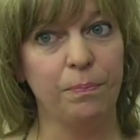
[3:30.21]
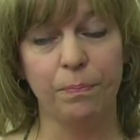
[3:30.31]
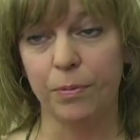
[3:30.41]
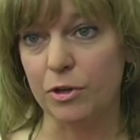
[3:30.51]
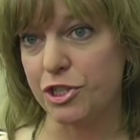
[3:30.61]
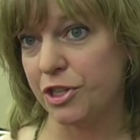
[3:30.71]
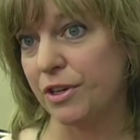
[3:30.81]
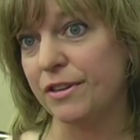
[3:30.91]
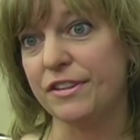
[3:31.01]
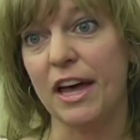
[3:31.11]

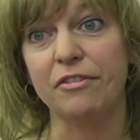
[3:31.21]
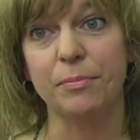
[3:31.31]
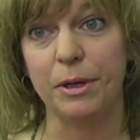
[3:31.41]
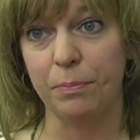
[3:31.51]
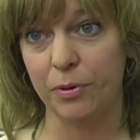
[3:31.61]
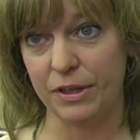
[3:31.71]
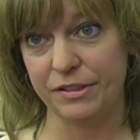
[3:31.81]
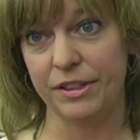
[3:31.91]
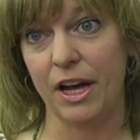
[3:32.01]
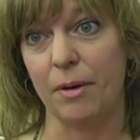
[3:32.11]
brochures have to be
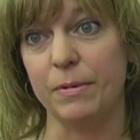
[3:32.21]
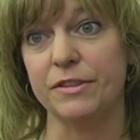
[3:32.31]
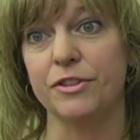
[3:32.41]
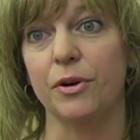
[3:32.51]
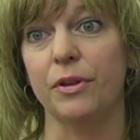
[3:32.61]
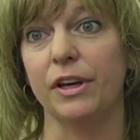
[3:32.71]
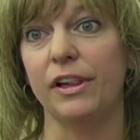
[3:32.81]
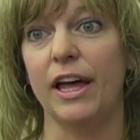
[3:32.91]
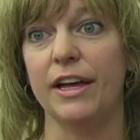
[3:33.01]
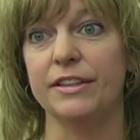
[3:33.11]
printed up. And so the
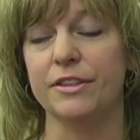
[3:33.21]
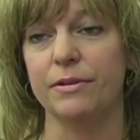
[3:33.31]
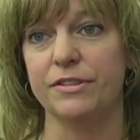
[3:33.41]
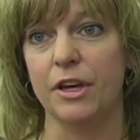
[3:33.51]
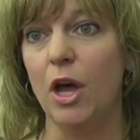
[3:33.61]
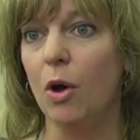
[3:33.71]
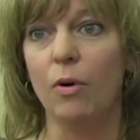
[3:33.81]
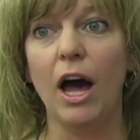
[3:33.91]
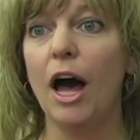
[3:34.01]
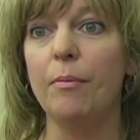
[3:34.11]
clients always say, well,
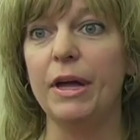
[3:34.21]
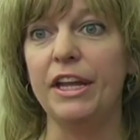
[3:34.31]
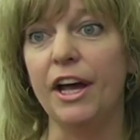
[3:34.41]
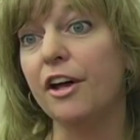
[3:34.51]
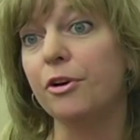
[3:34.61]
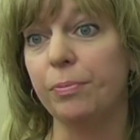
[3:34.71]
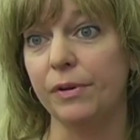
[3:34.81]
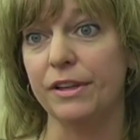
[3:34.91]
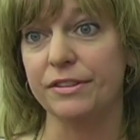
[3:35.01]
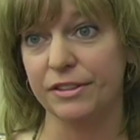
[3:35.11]
how many 100
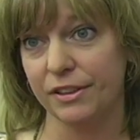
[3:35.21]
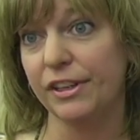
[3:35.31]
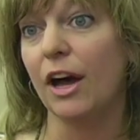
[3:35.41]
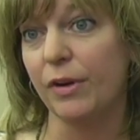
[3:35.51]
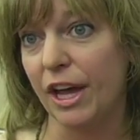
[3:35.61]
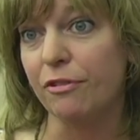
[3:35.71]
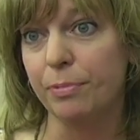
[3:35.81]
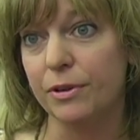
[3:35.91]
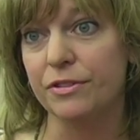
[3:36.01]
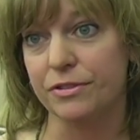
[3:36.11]
plus cow-calf
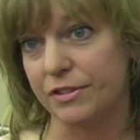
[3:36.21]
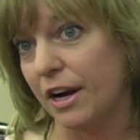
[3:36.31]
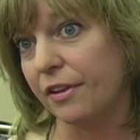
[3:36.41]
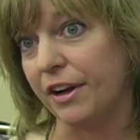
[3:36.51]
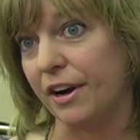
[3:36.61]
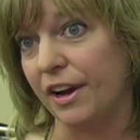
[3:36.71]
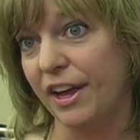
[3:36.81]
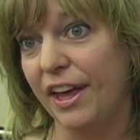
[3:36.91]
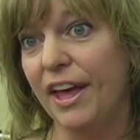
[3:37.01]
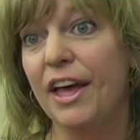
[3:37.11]
producers are there?
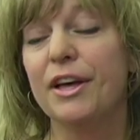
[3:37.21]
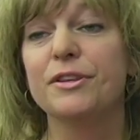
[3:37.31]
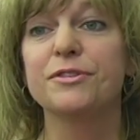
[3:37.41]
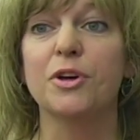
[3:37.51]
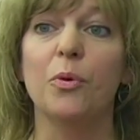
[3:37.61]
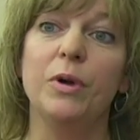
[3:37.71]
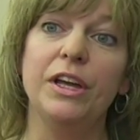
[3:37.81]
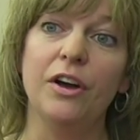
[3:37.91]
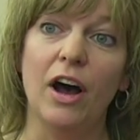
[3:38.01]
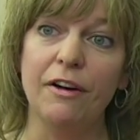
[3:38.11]
So
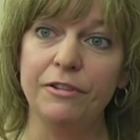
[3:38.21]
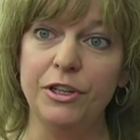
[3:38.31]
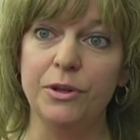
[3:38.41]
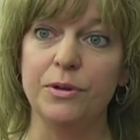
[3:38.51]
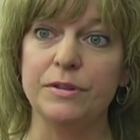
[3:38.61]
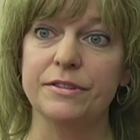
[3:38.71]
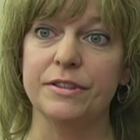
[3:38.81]
we often use